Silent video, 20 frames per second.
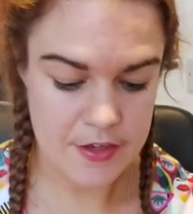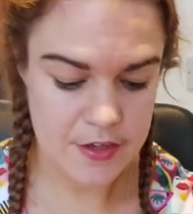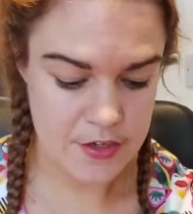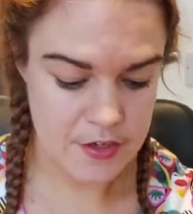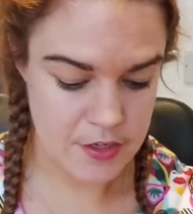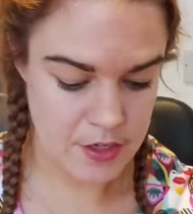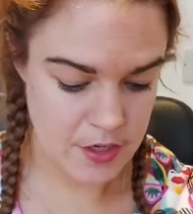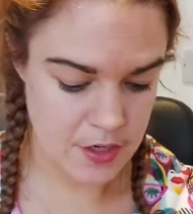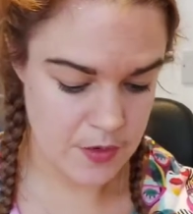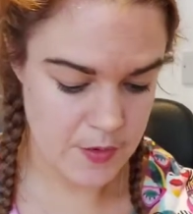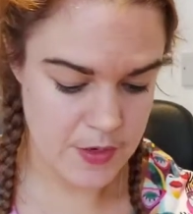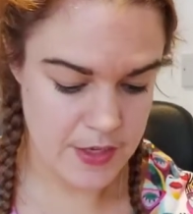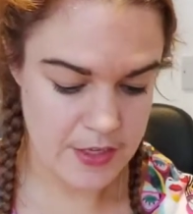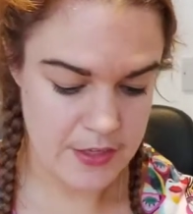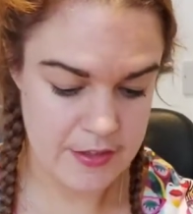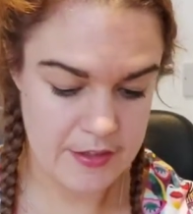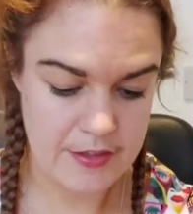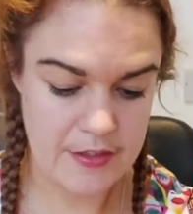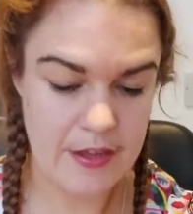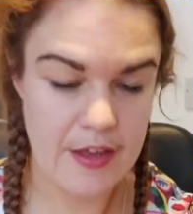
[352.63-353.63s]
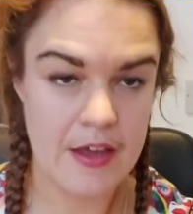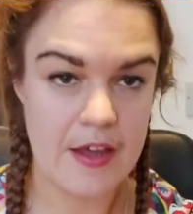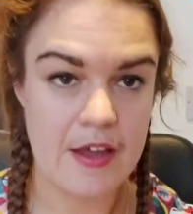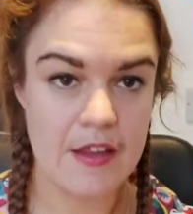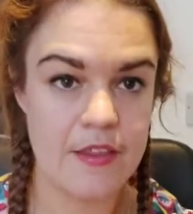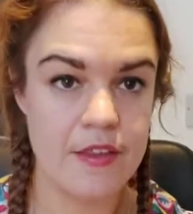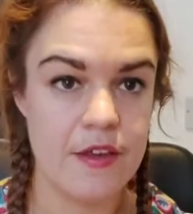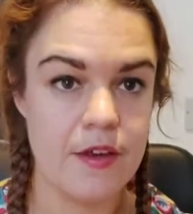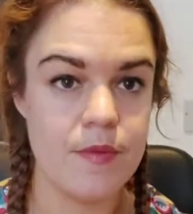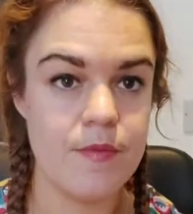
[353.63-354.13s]
To
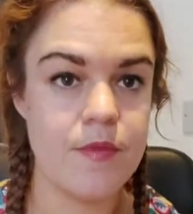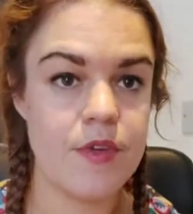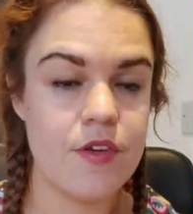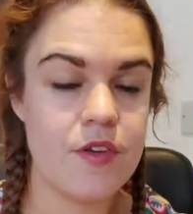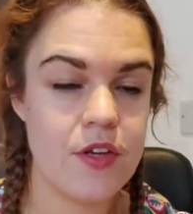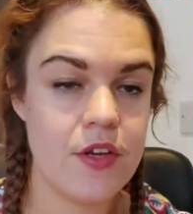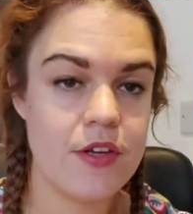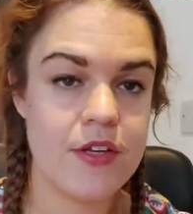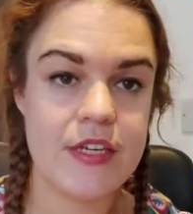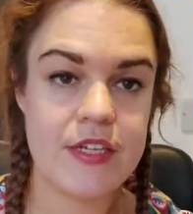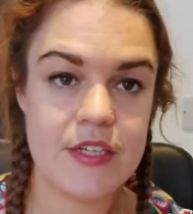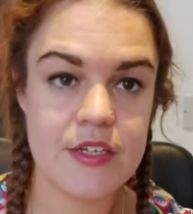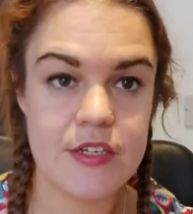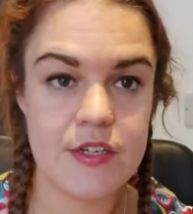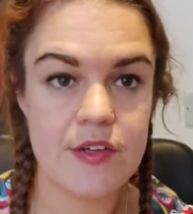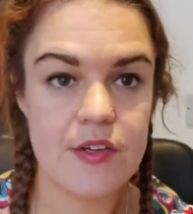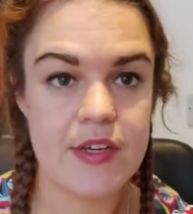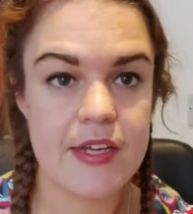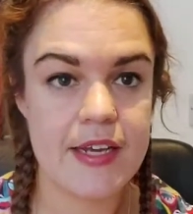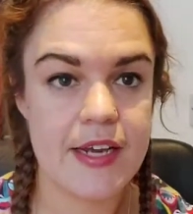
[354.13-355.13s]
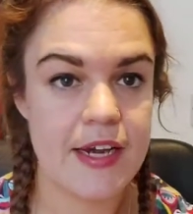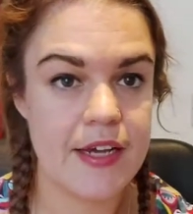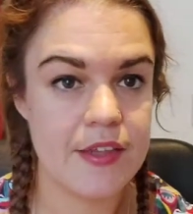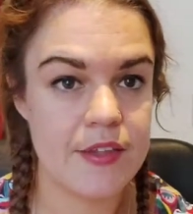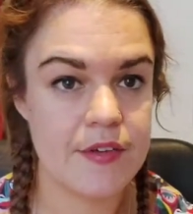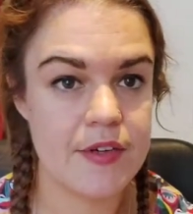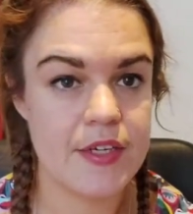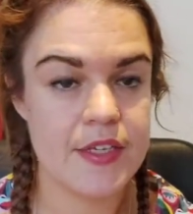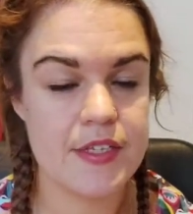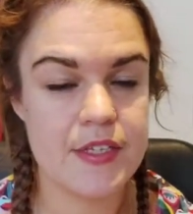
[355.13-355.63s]
insert them, you don't need to do any
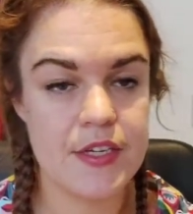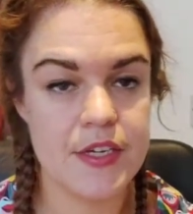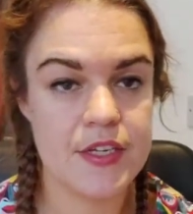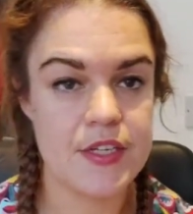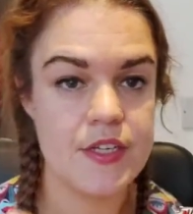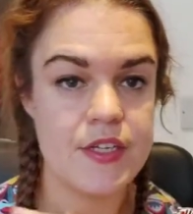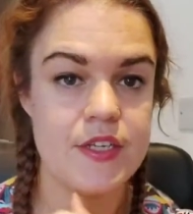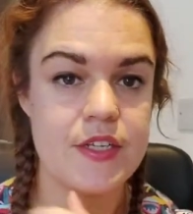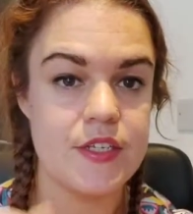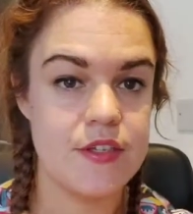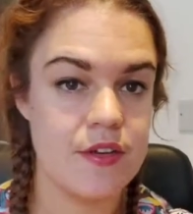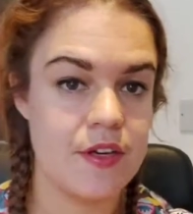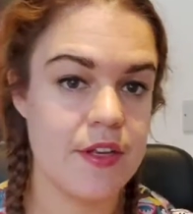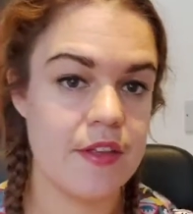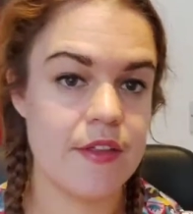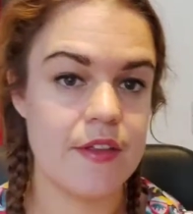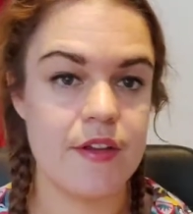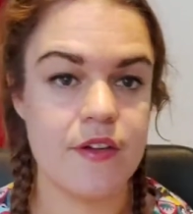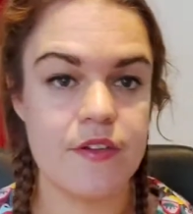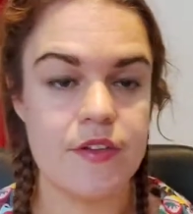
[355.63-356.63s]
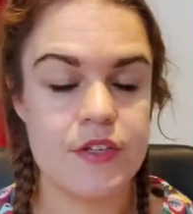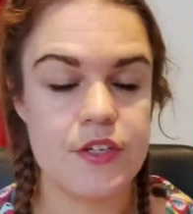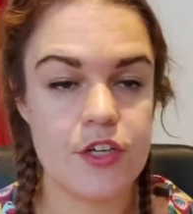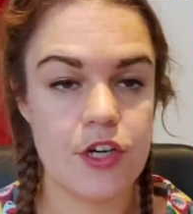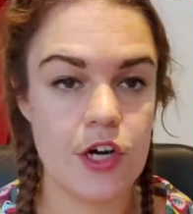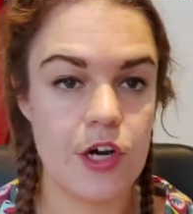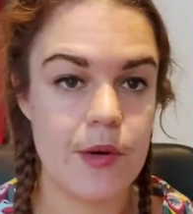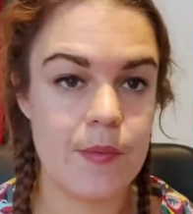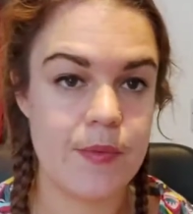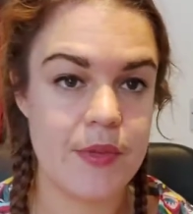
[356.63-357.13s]
gathering stitches or anything on the
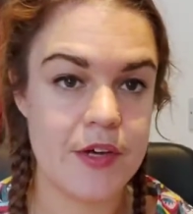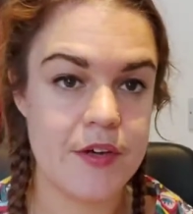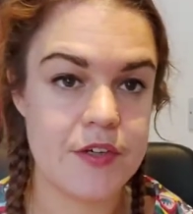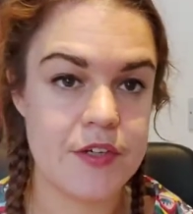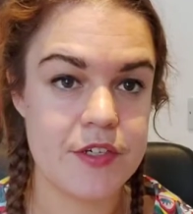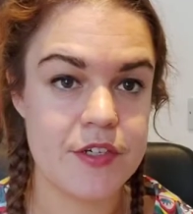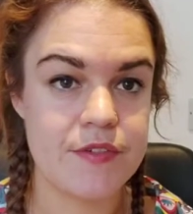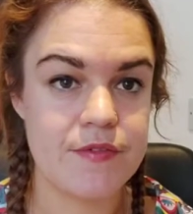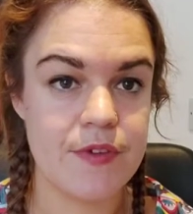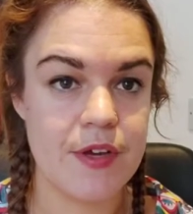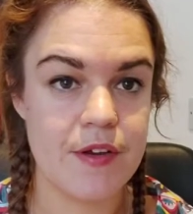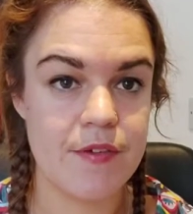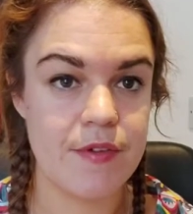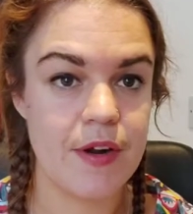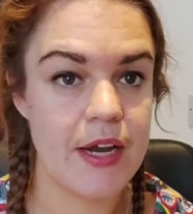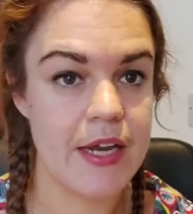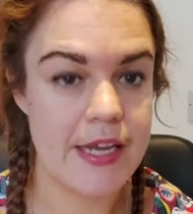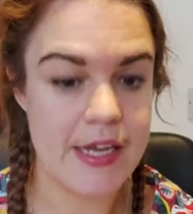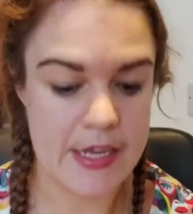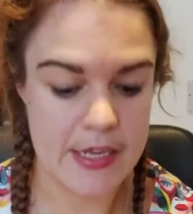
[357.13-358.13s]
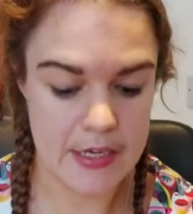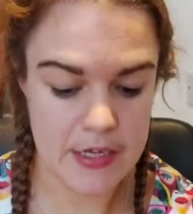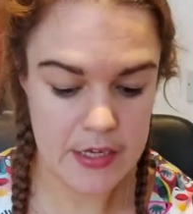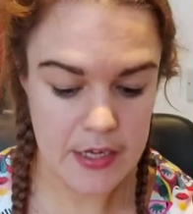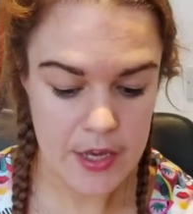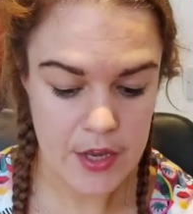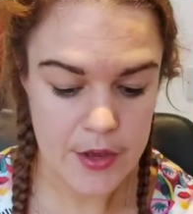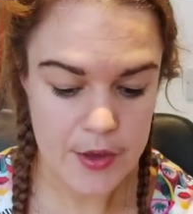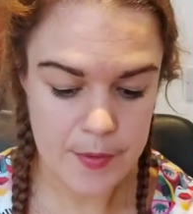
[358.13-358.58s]
top, they'll just fit right in.